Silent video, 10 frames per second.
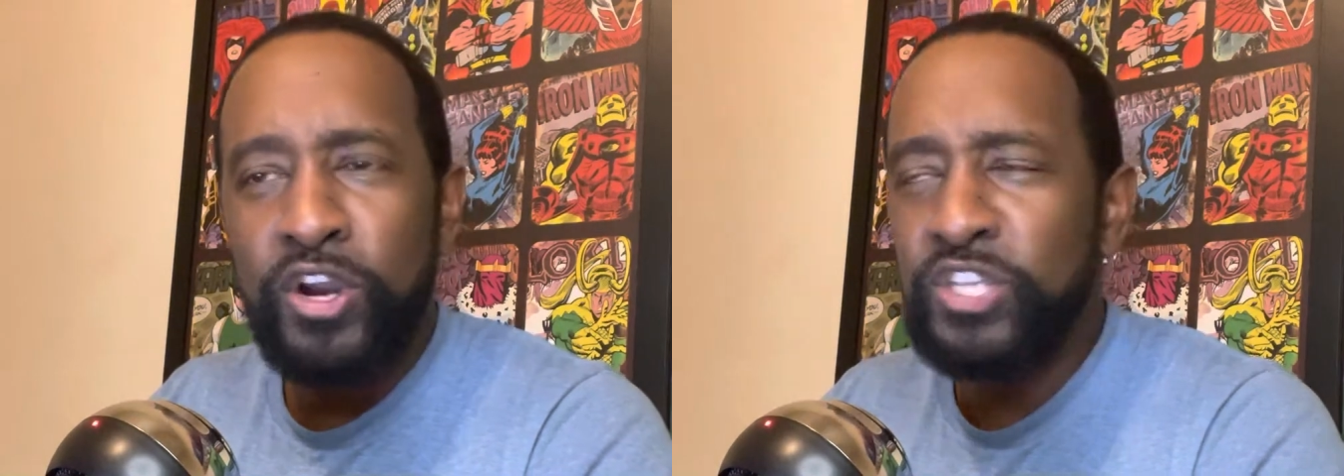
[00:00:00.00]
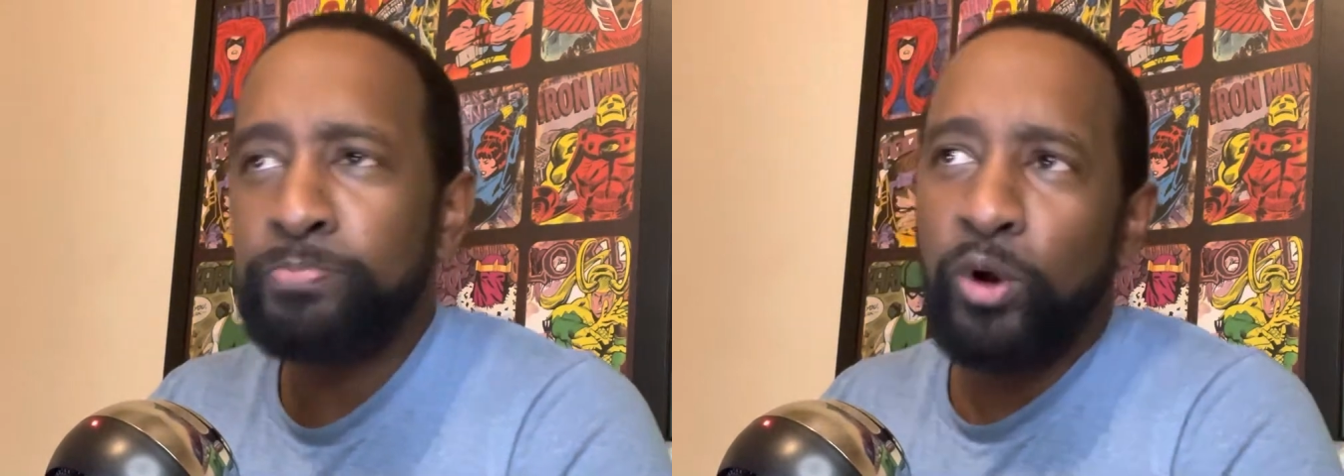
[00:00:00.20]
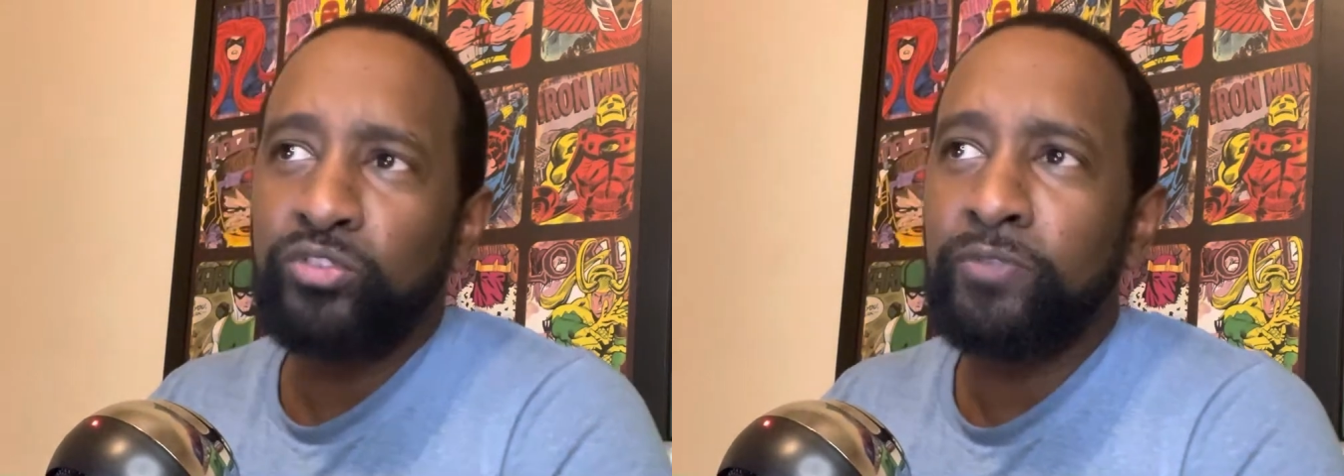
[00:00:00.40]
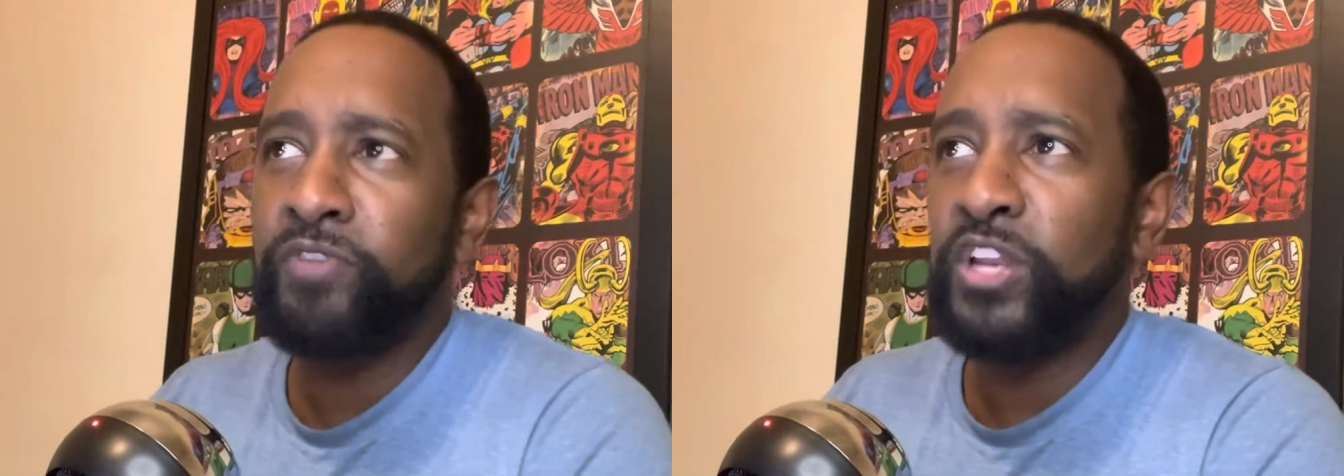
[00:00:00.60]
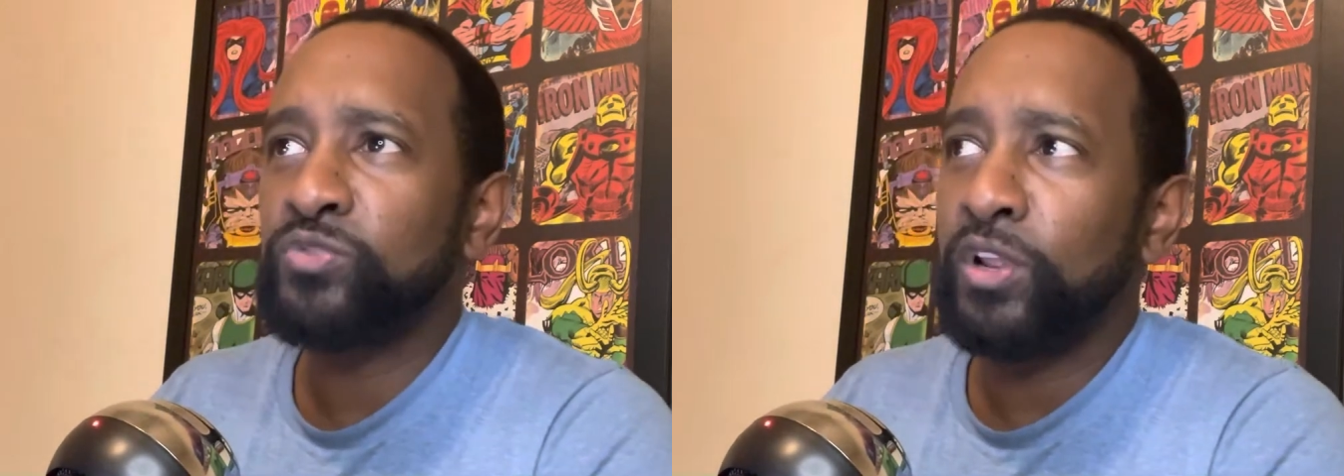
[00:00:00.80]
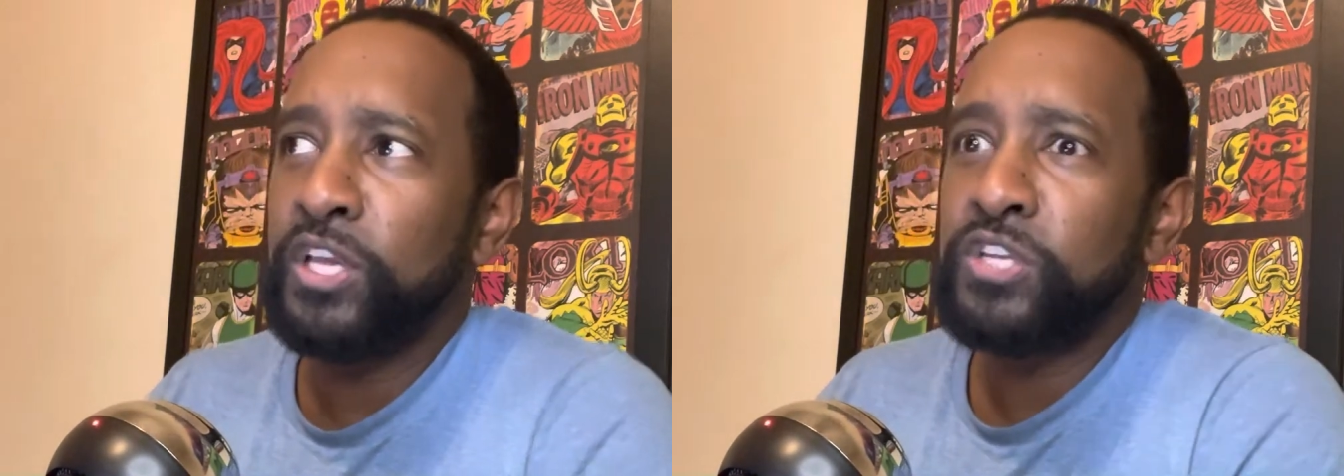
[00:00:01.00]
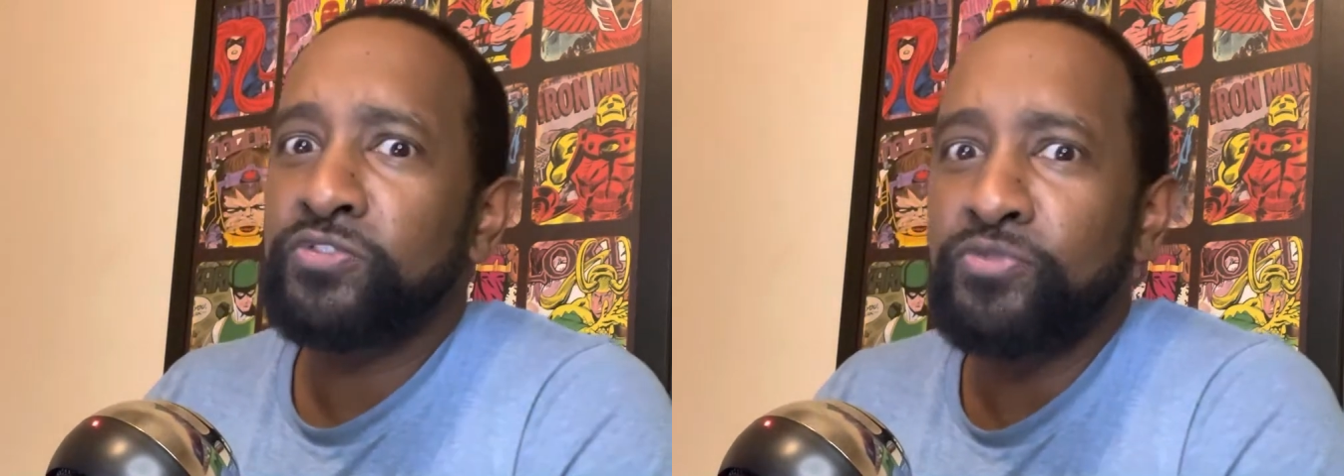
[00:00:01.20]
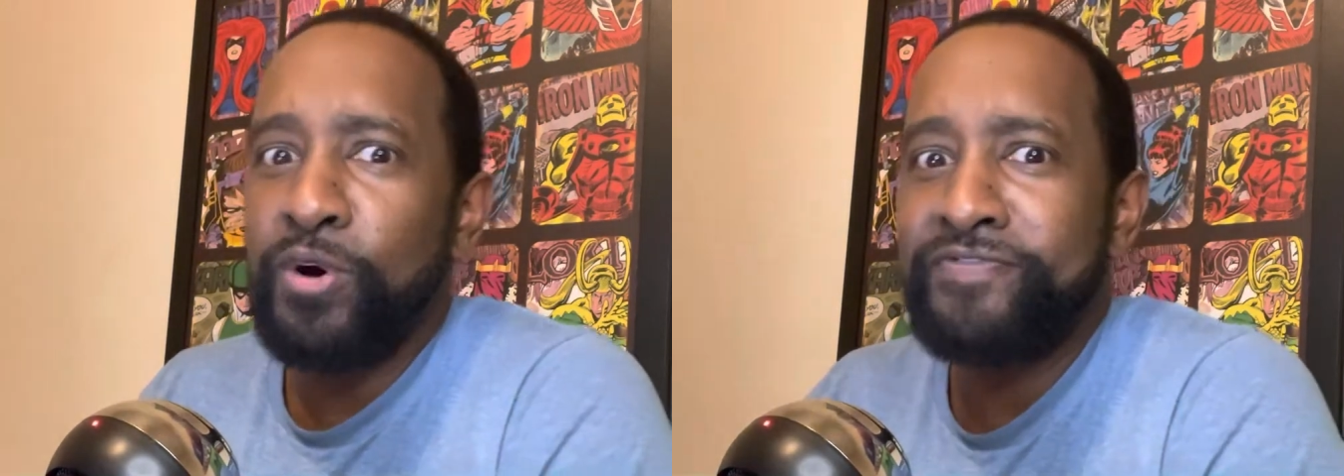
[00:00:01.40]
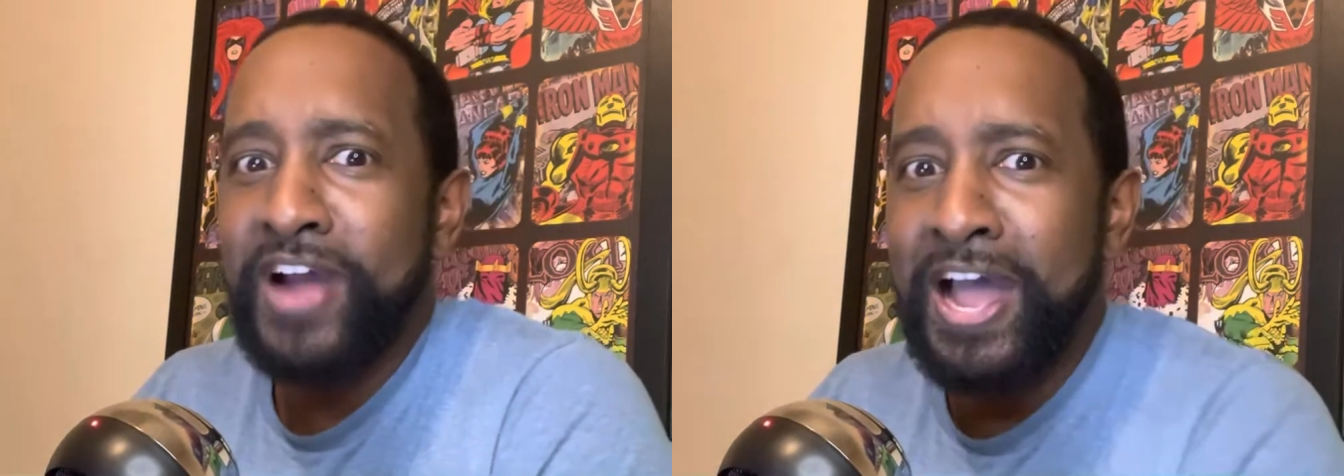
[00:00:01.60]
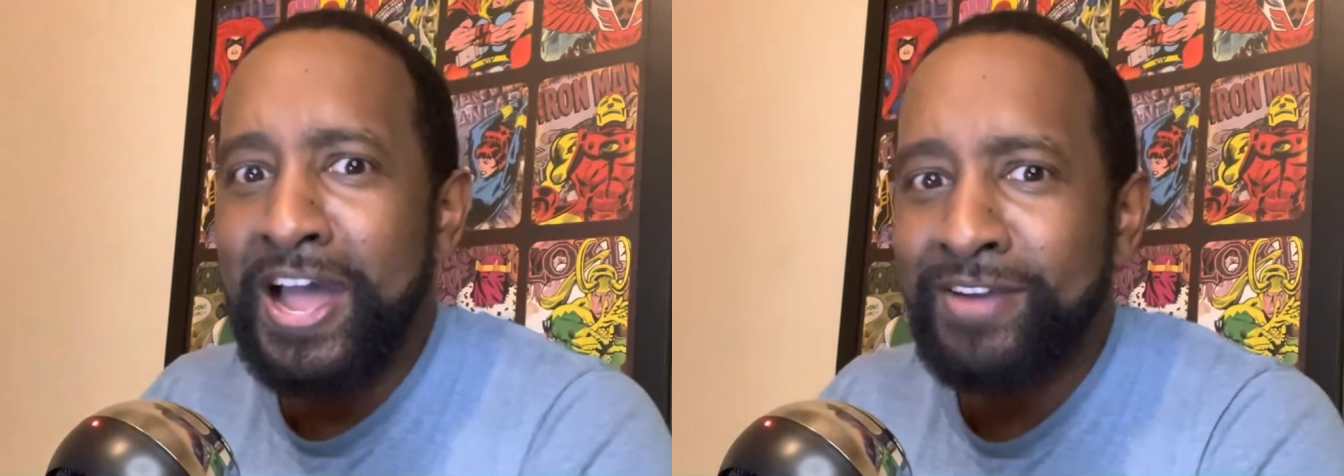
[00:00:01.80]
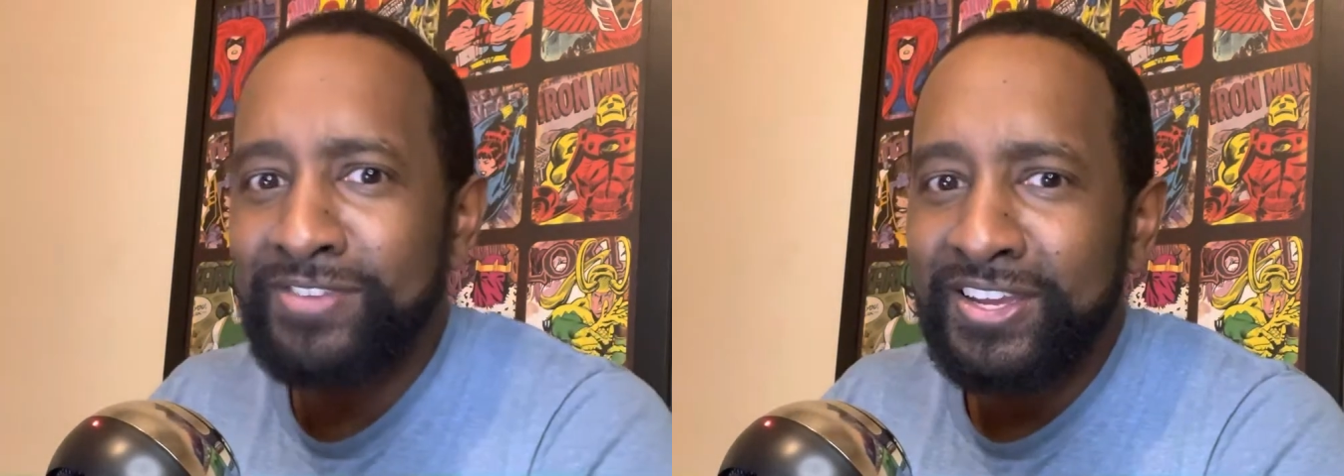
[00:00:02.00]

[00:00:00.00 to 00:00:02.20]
He's supposed to finish with at least 45.